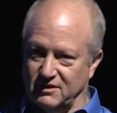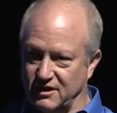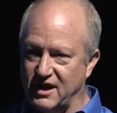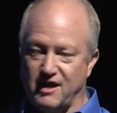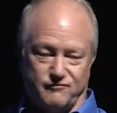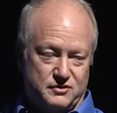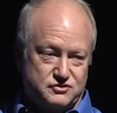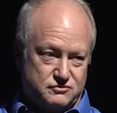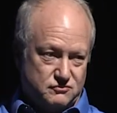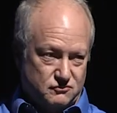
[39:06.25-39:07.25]
On
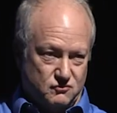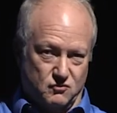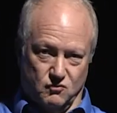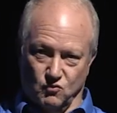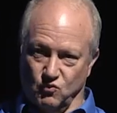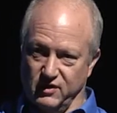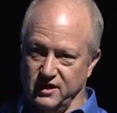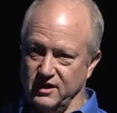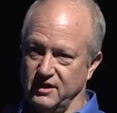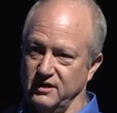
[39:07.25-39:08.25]
average,
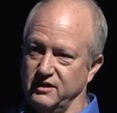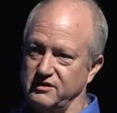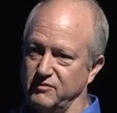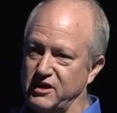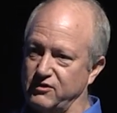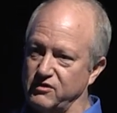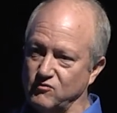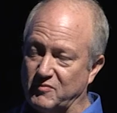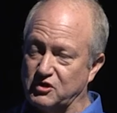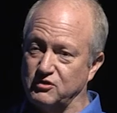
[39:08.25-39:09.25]
when a young man or
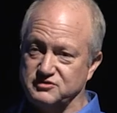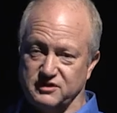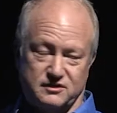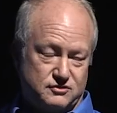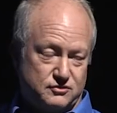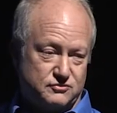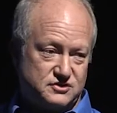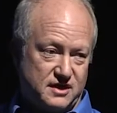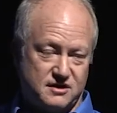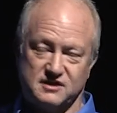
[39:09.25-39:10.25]
young woman goes into
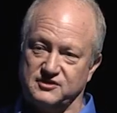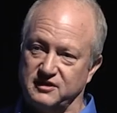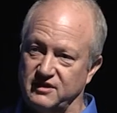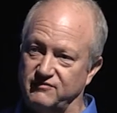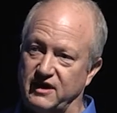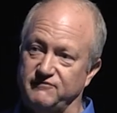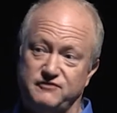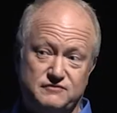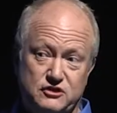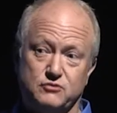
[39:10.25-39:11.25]
state custody, they've had
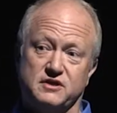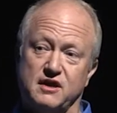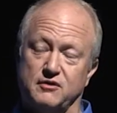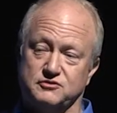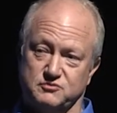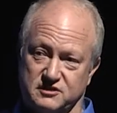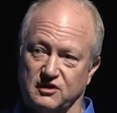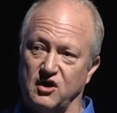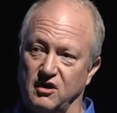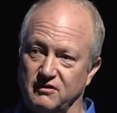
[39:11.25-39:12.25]
52 encounters with the
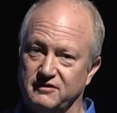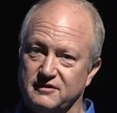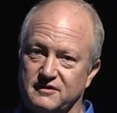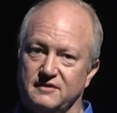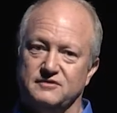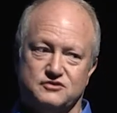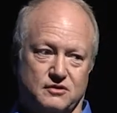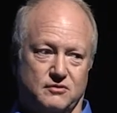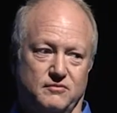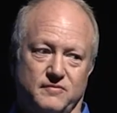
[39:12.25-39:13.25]
law.
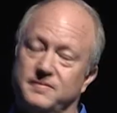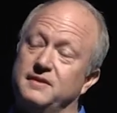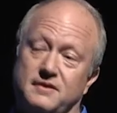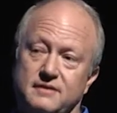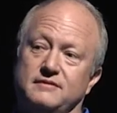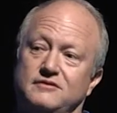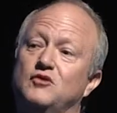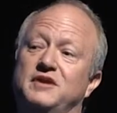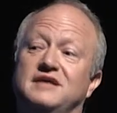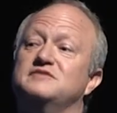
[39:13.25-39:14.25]
So
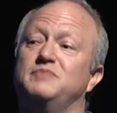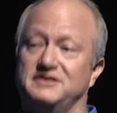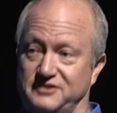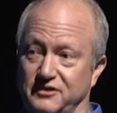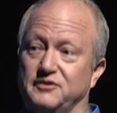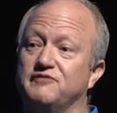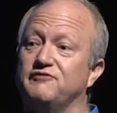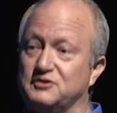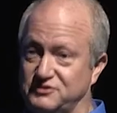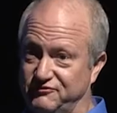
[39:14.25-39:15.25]
nobody gets busted on their
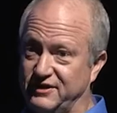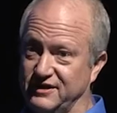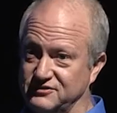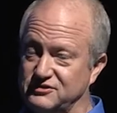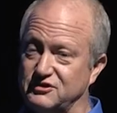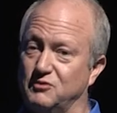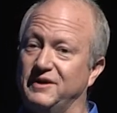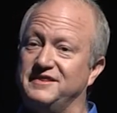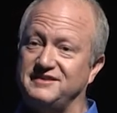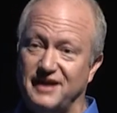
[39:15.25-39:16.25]
first offense. So
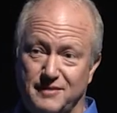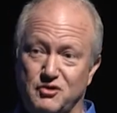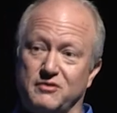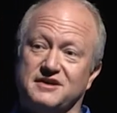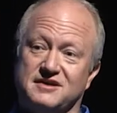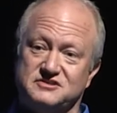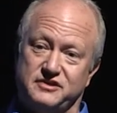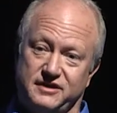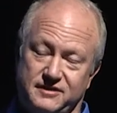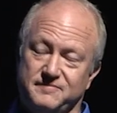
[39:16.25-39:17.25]
by the time you're in
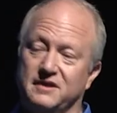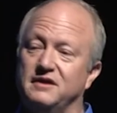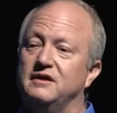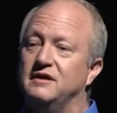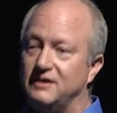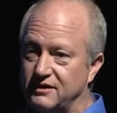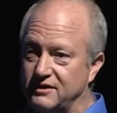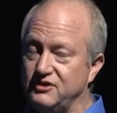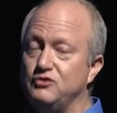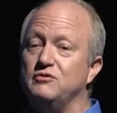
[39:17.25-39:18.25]
custody,
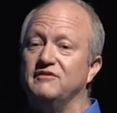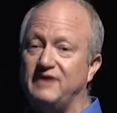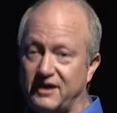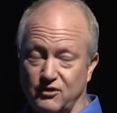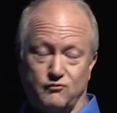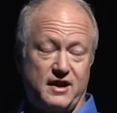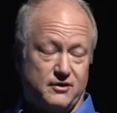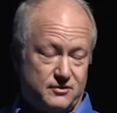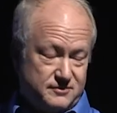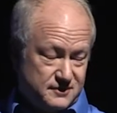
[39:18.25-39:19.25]
you have had a
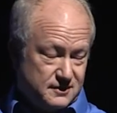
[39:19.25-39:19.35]
record.